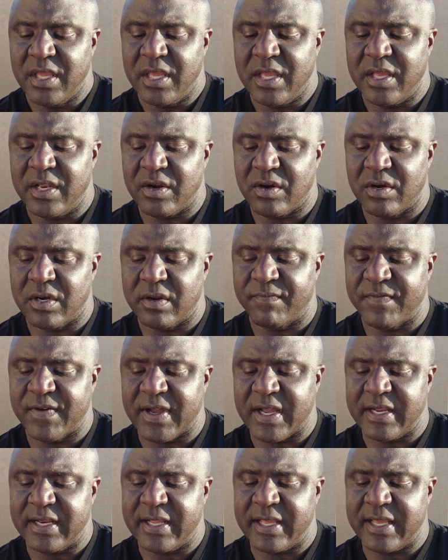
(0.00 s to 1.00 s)
and earned a
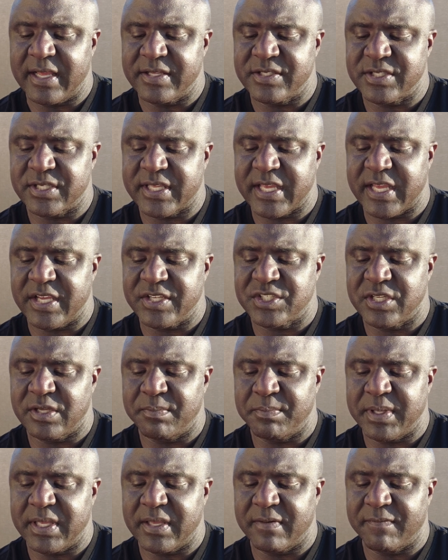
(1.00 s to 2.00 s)
fine
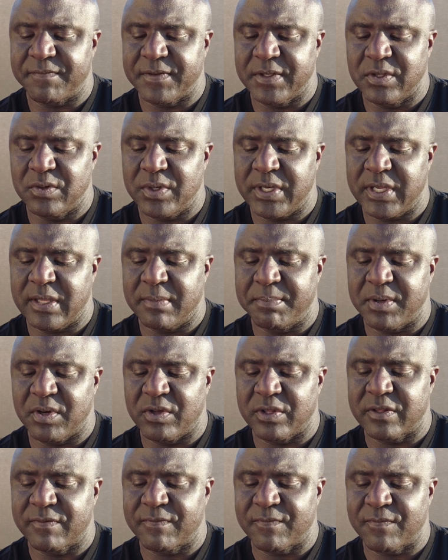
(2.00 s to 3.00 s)
education, being fluent in
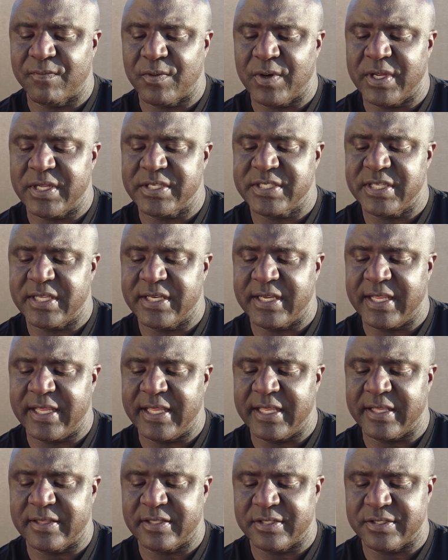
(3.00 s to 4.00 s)
both French and
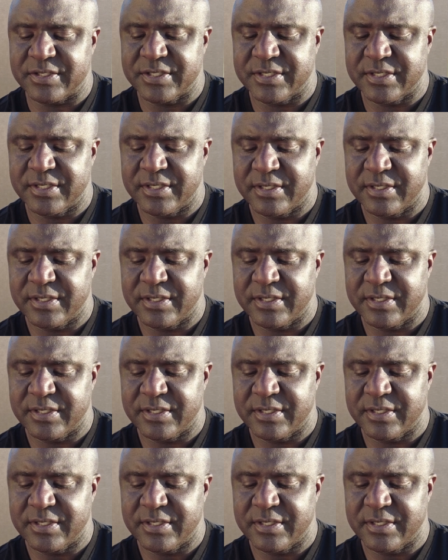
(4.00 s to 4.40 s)
English.